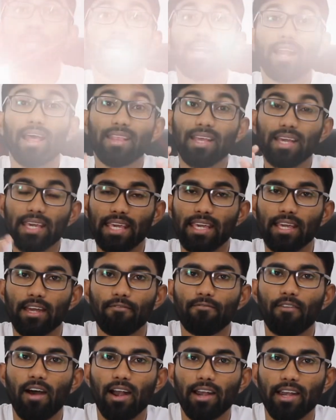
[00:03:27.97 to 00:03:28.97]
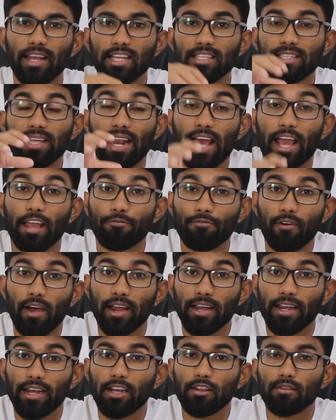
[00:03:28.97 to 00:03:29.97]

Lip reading: Another key advantage that I find in